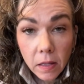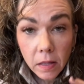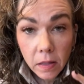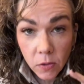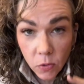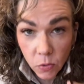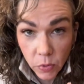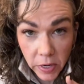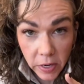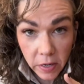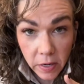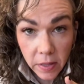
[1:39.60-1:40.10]

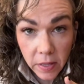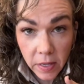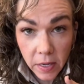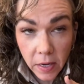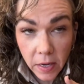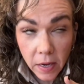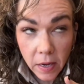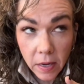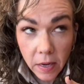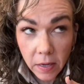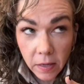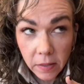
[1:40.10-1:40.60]
the weird
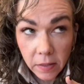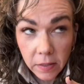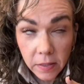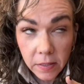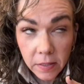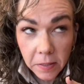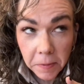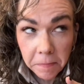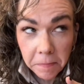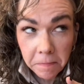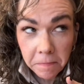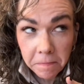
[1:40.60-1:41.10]
thing
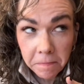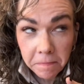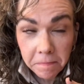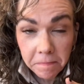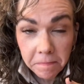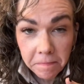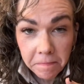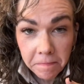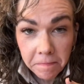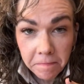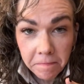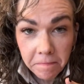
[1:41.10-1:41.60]
is
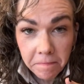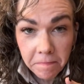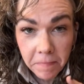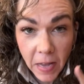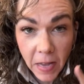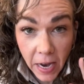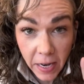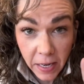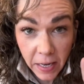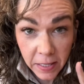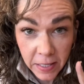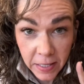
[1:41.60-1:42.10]

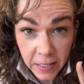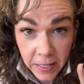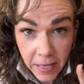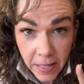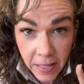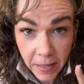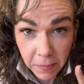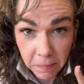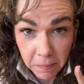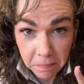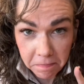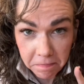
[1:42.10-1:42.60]
I can see
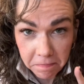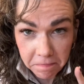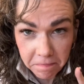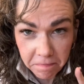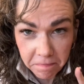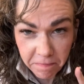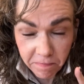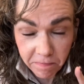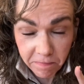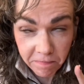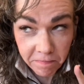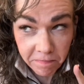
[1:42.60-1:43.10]
them.
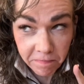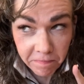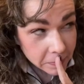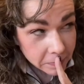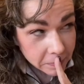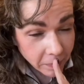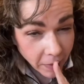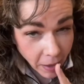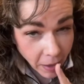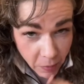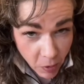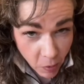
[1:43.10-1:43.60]

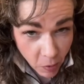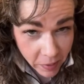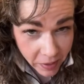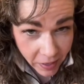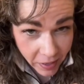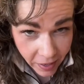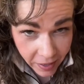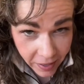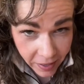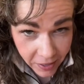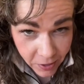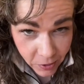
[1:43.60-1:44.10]
I'm
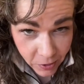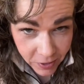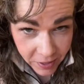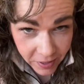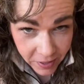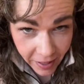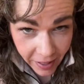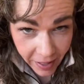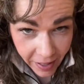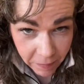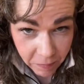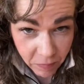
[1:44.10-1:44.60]
hoping I get used
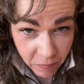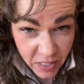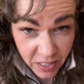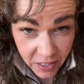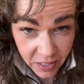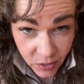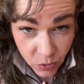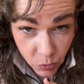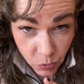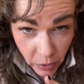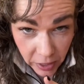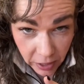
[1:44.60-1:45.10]
to that
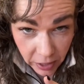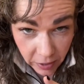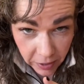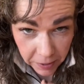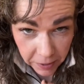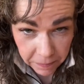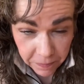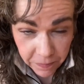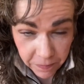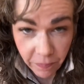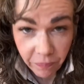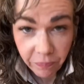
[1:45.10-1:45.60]
because it's weird.
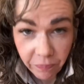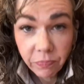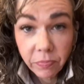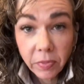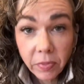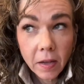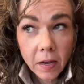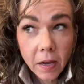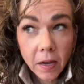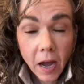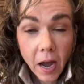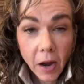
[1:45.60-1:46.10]

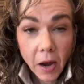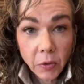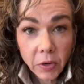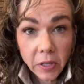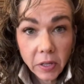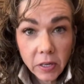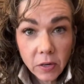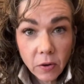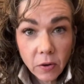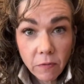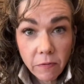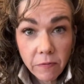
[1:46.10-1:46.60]
I
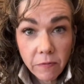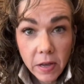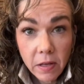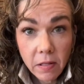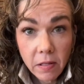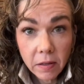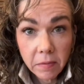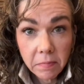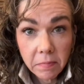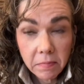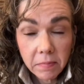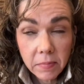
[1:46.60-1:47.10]
really don't
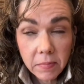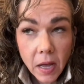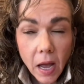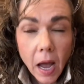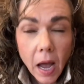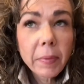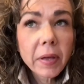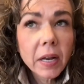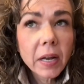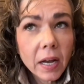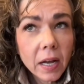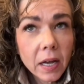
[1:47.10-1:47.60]
feel them.
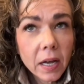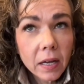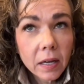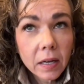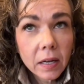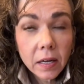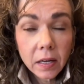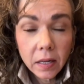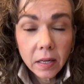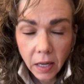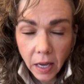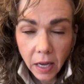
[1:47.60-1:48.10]
I mean, I
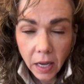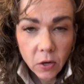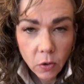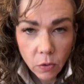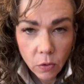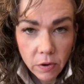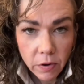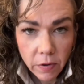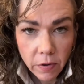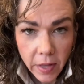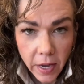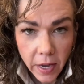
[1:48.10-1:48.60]
know
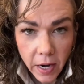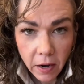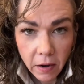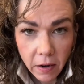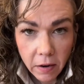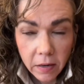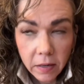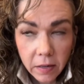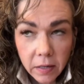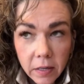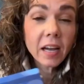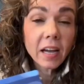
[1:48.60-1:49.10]
they're
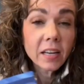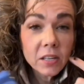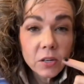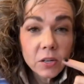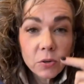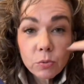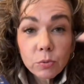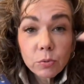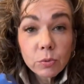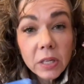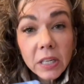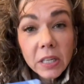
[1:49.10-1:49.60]
there. I did a
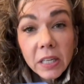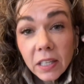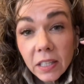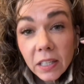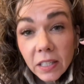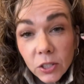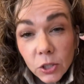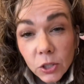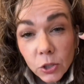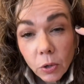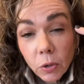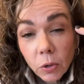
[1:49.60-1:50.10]

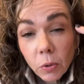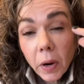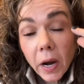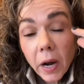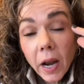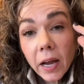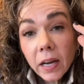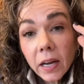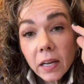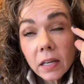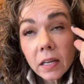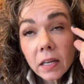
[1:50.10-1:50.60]
really short one.
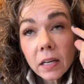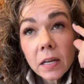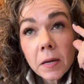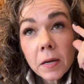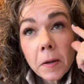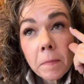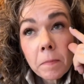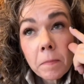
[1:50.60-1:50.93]
I did